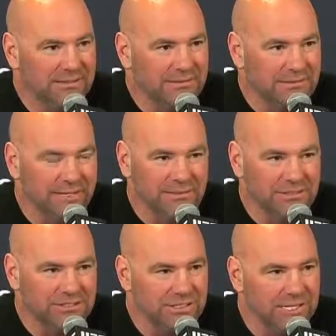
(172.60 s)
the
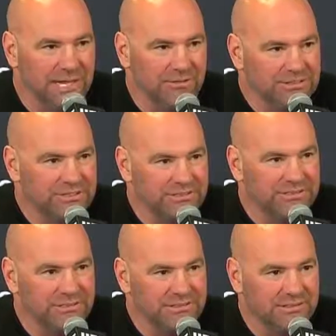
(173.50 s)
English and the Irish.
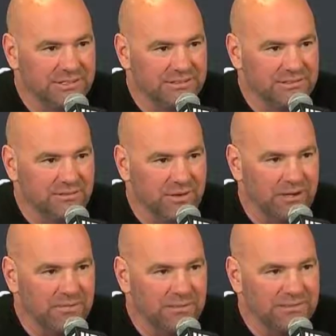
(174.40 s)
It's it's it's
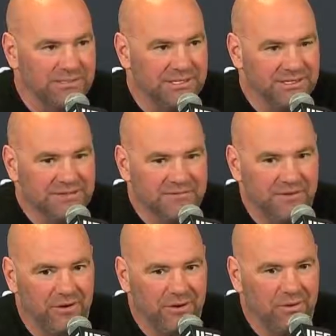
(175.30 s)
incredible. It's
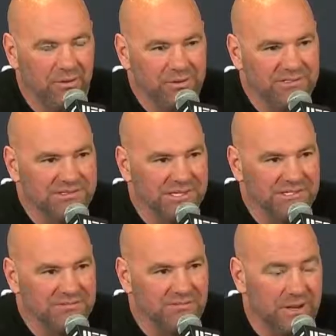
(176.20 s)
very cool to see.
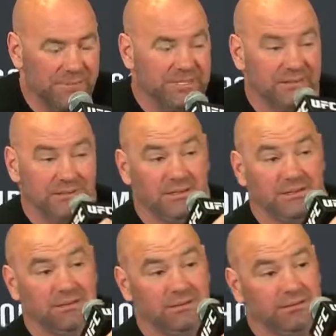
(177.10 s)
It's fun. I mean,
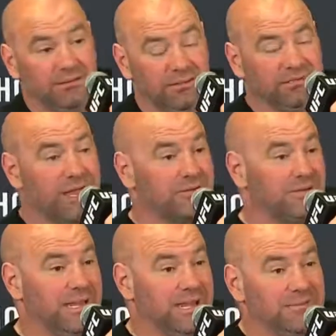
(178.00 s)
the
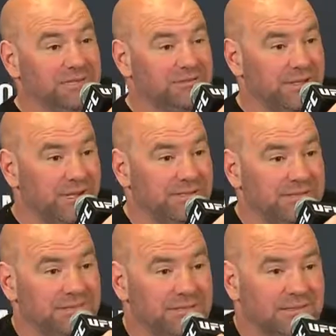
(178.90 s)
soccer game yesterday
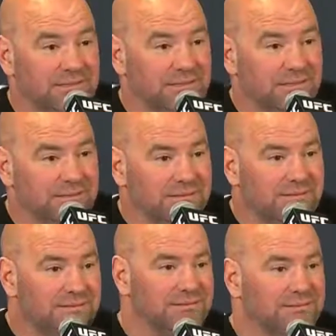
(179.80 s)
is is, is